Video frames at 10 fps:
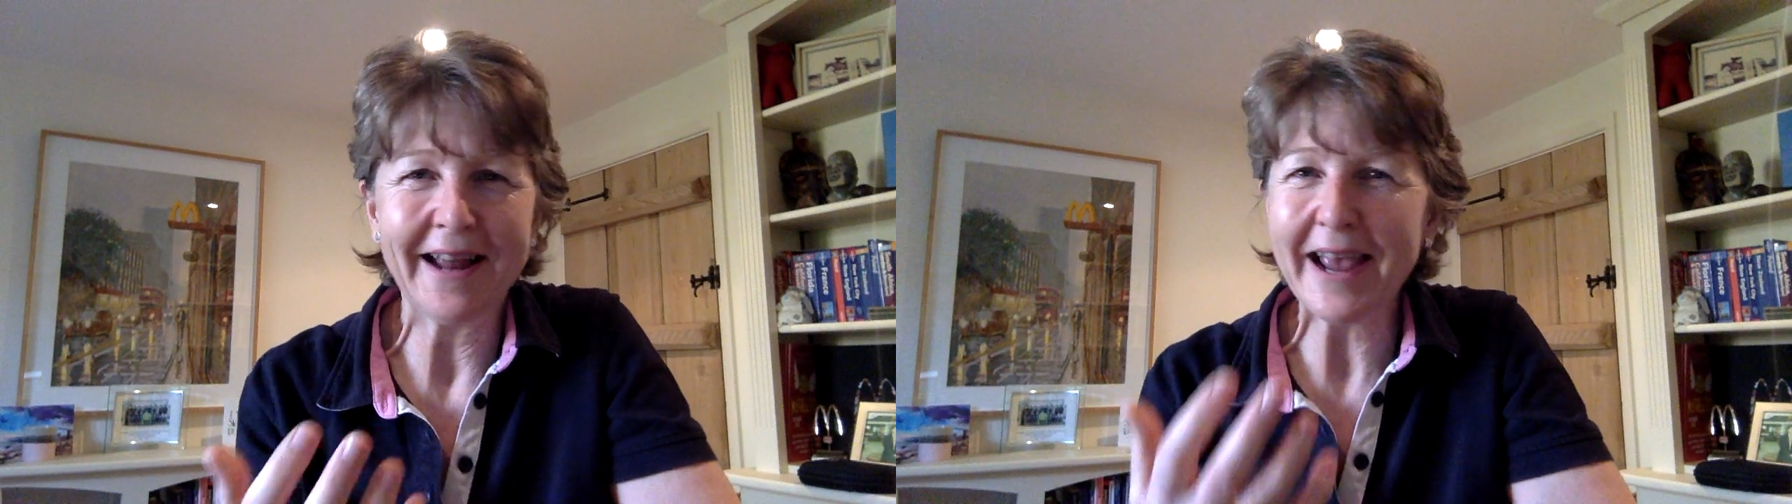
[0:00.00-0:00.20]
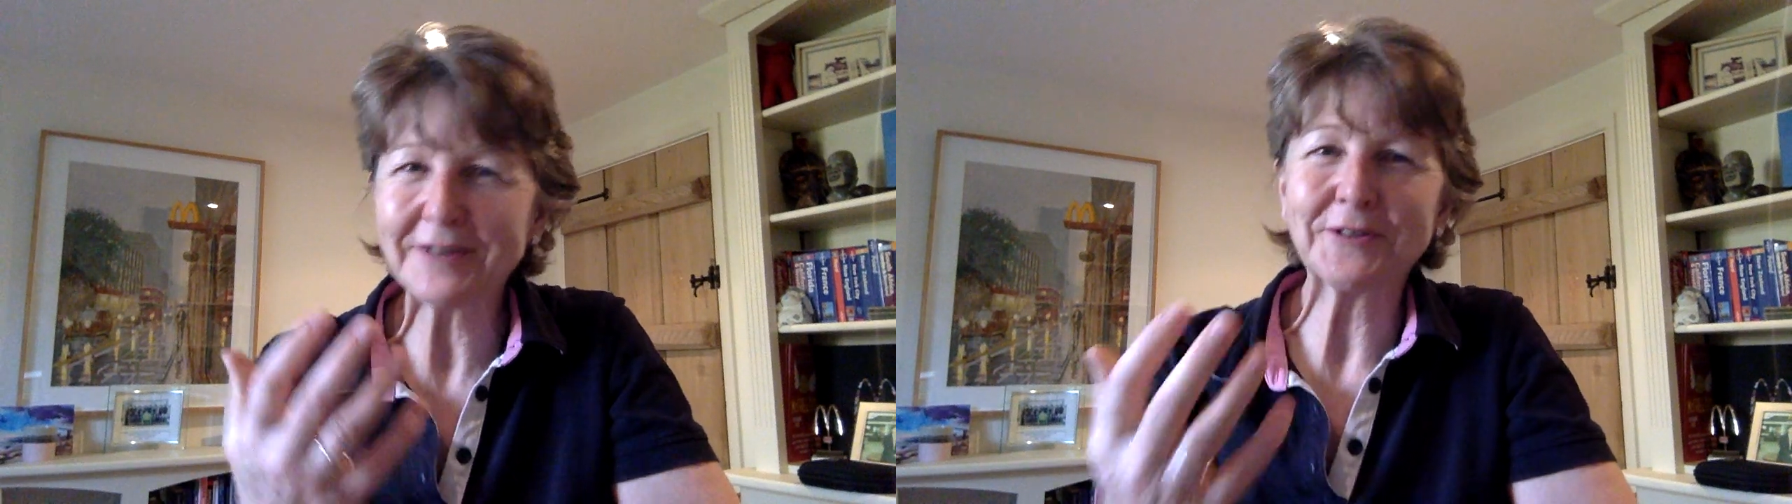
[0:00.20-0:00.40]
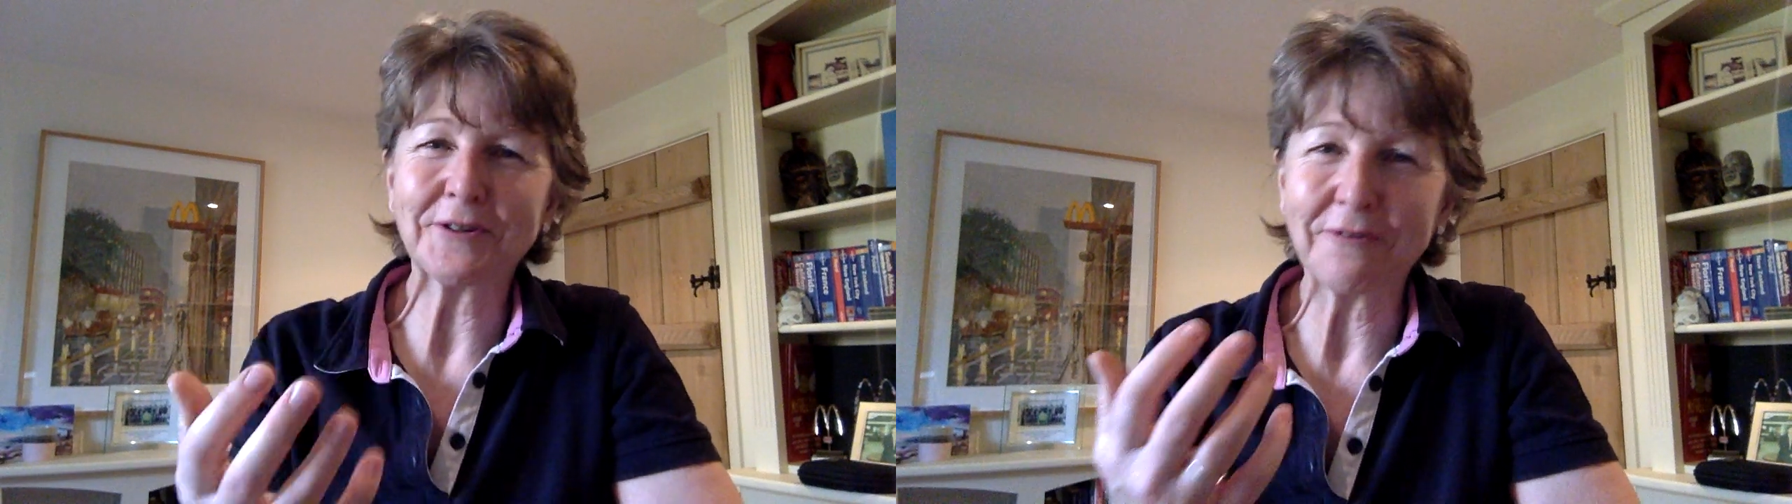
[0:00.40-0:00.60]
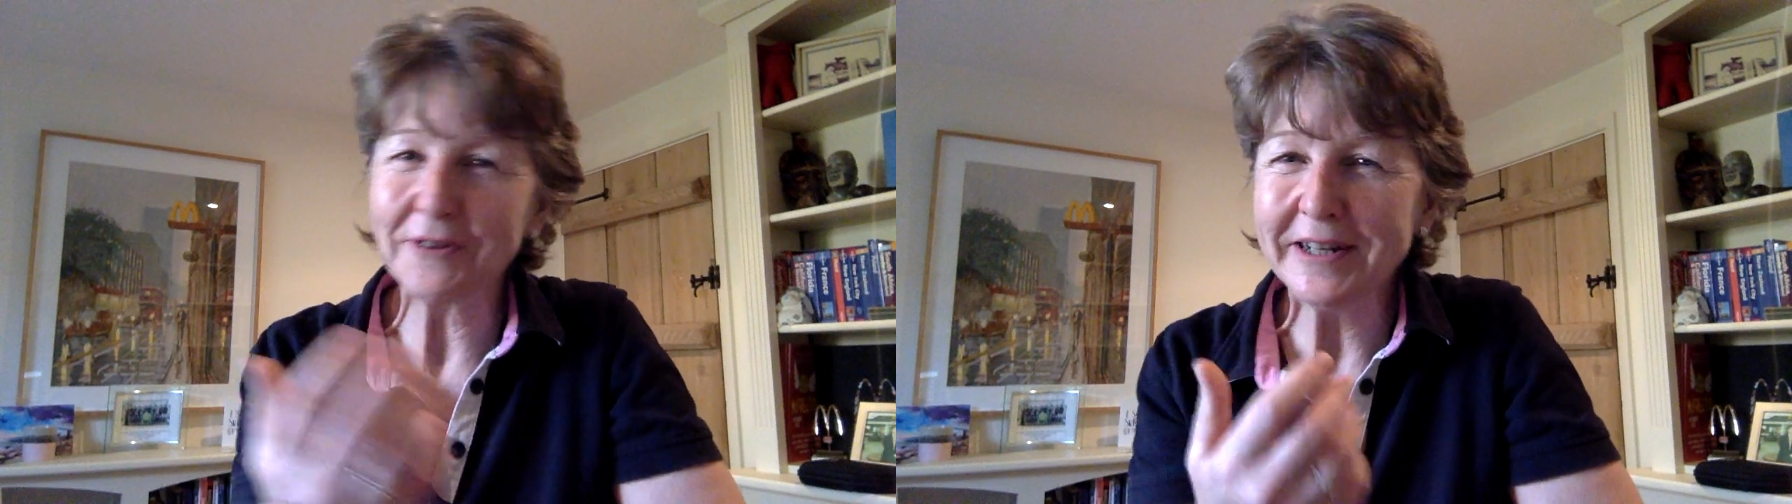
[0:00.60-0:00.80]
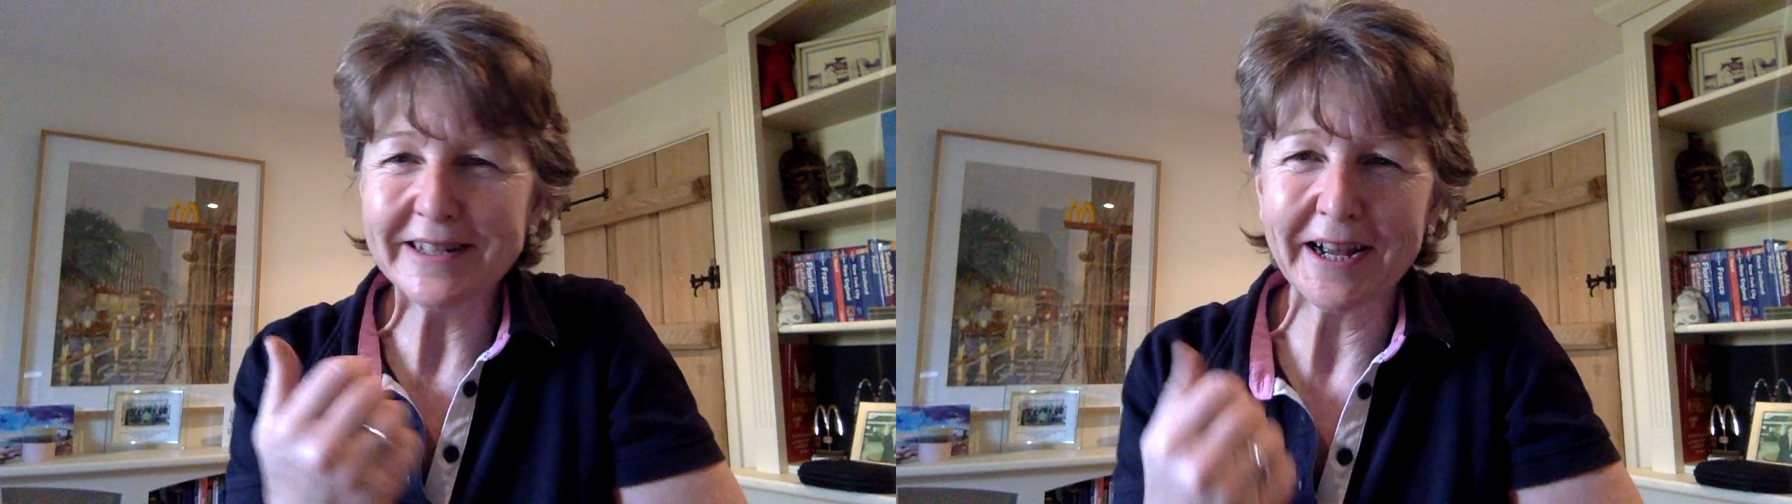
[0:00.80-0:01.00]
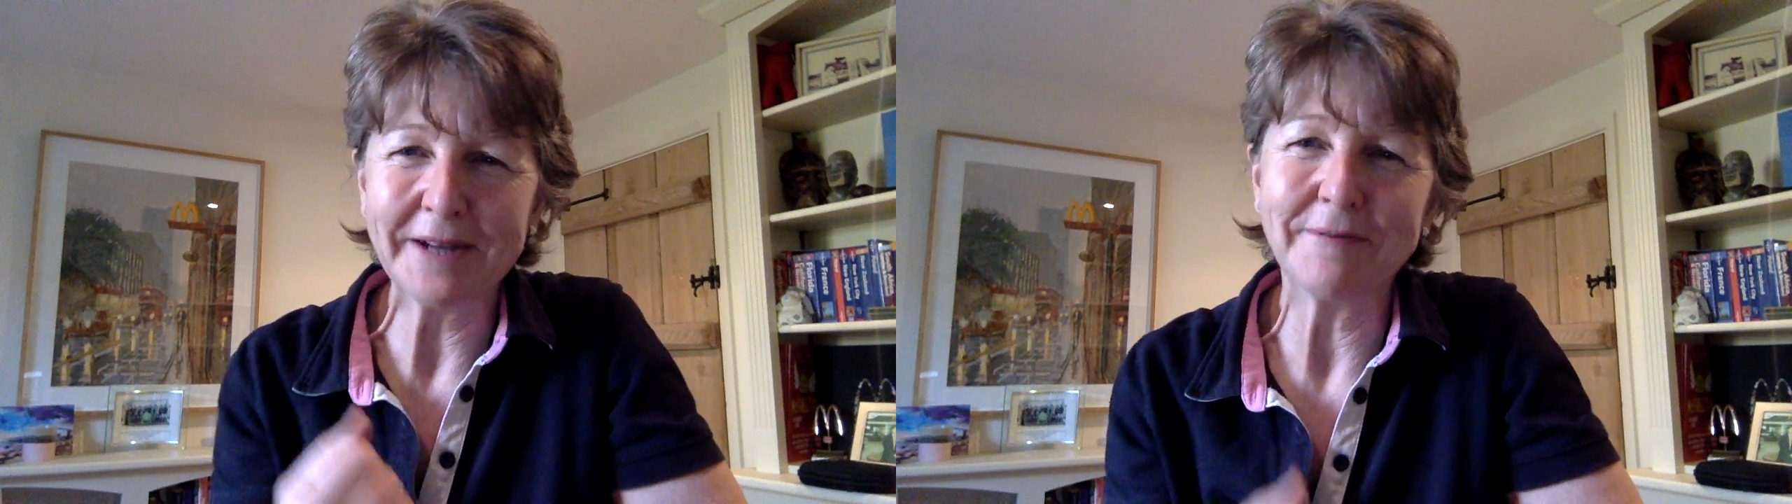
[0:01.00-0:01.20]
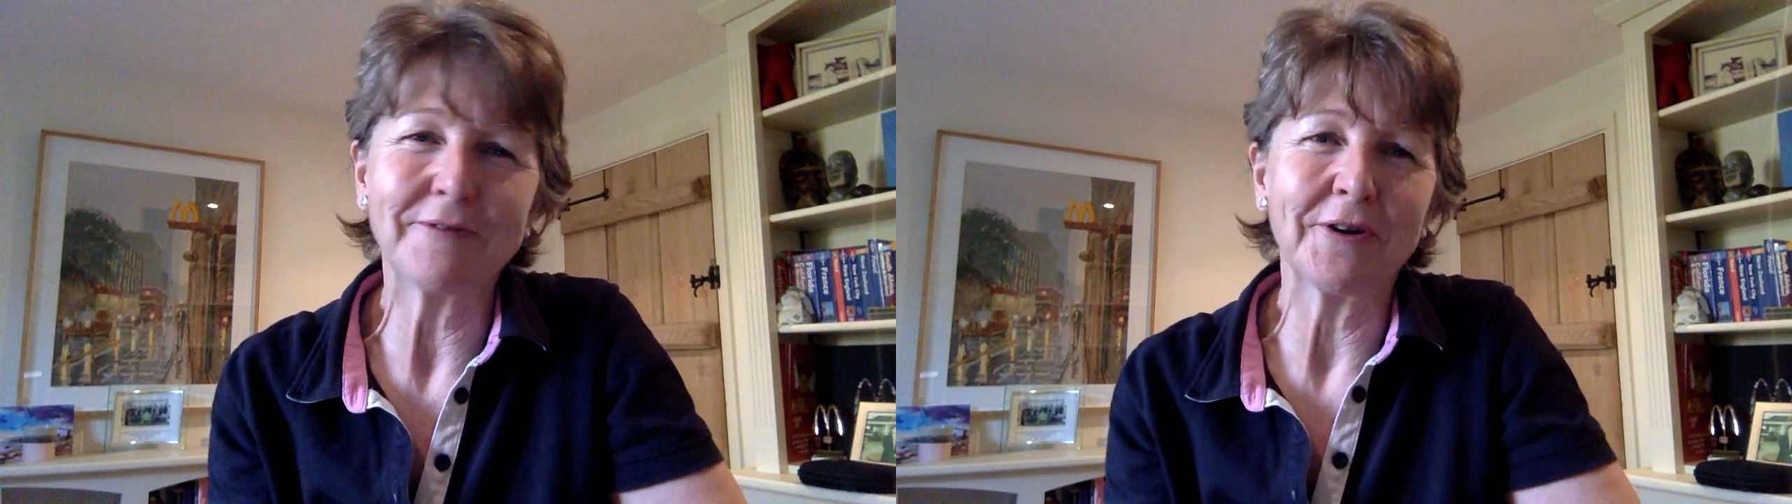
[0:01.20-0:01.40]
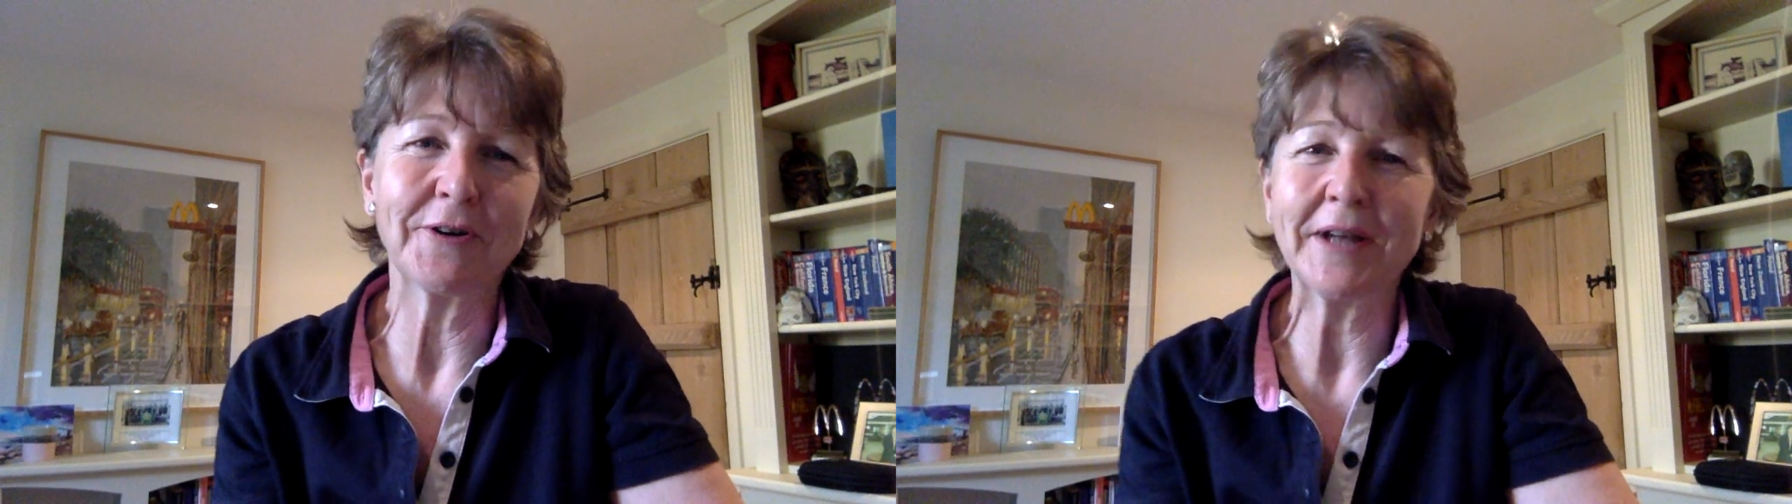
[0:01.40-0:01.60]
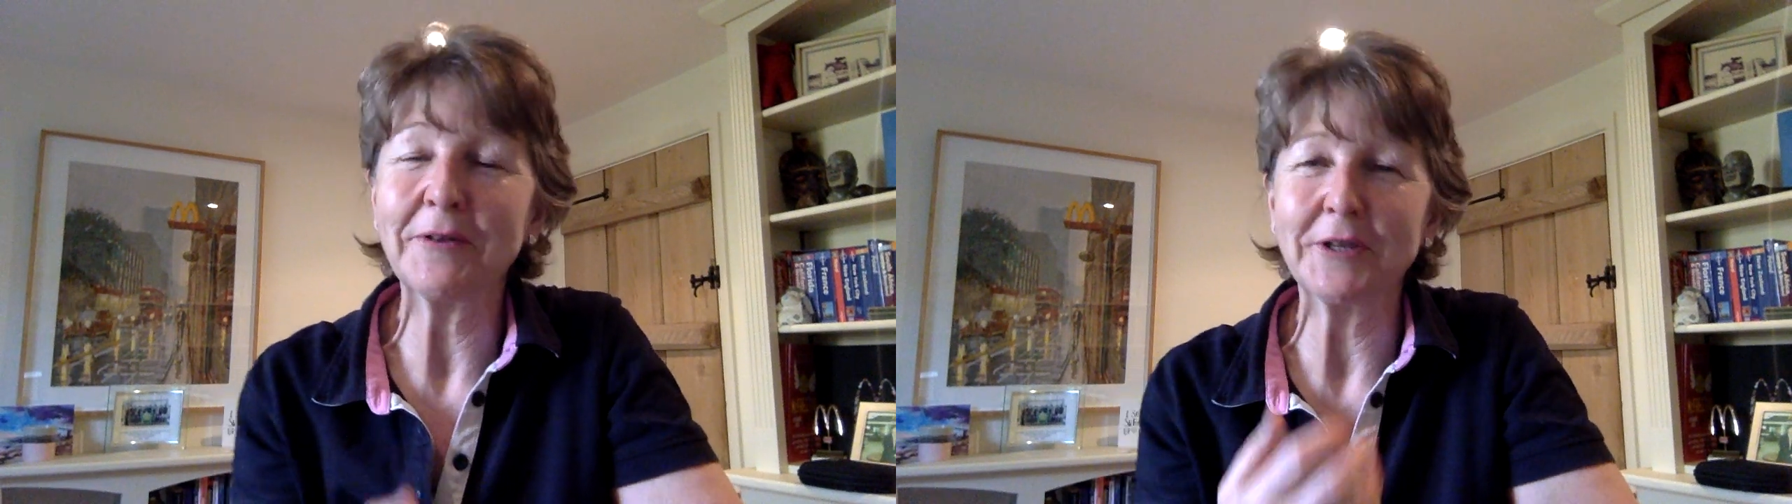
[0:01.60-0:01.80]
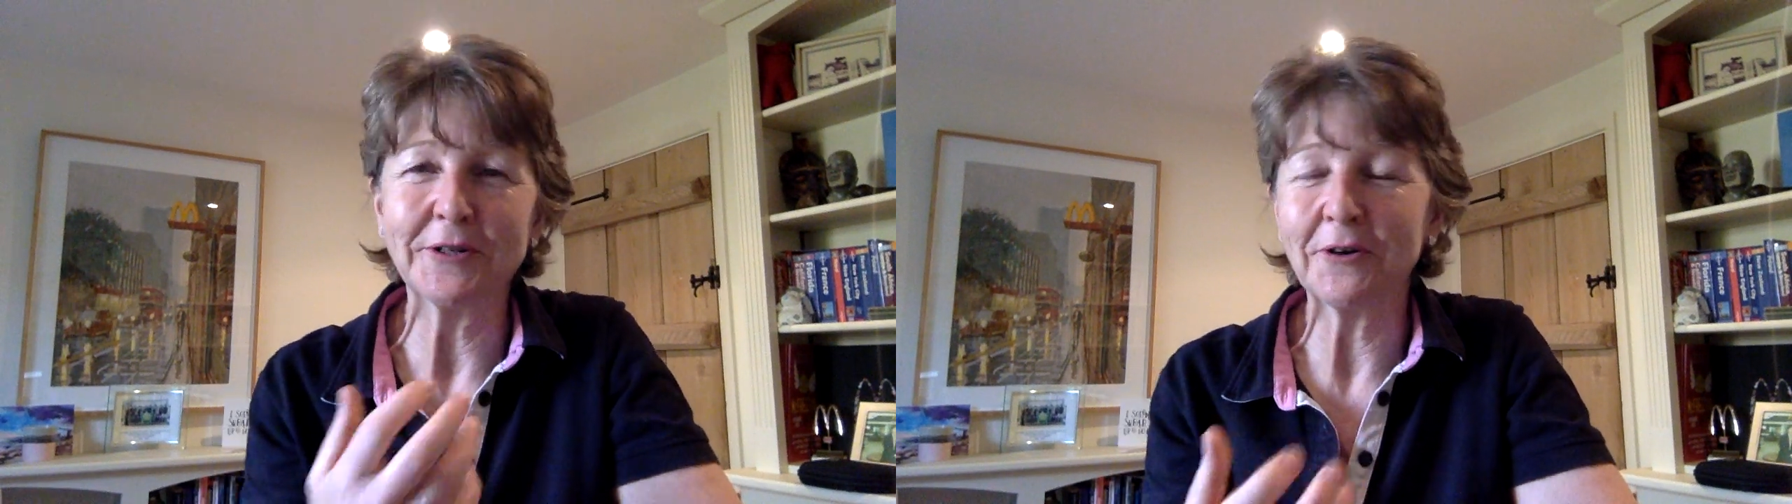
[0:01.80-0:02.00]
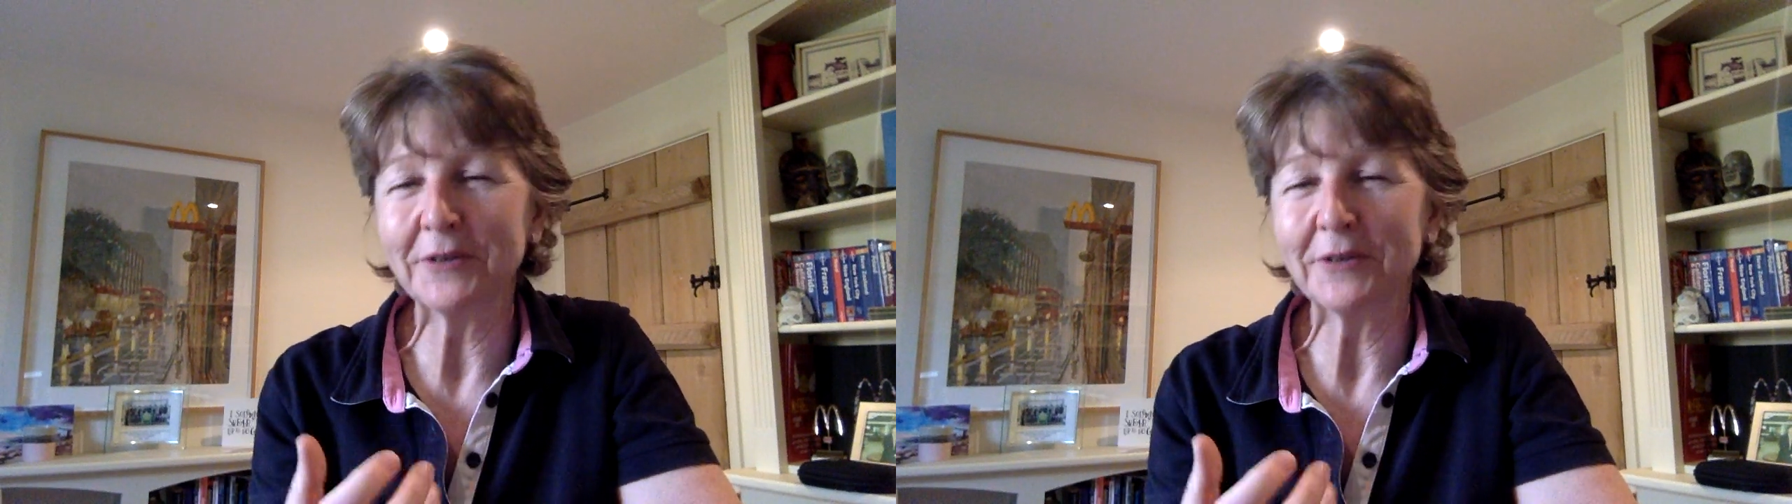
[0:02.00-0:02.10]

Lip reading: extra free time you've got now that you're not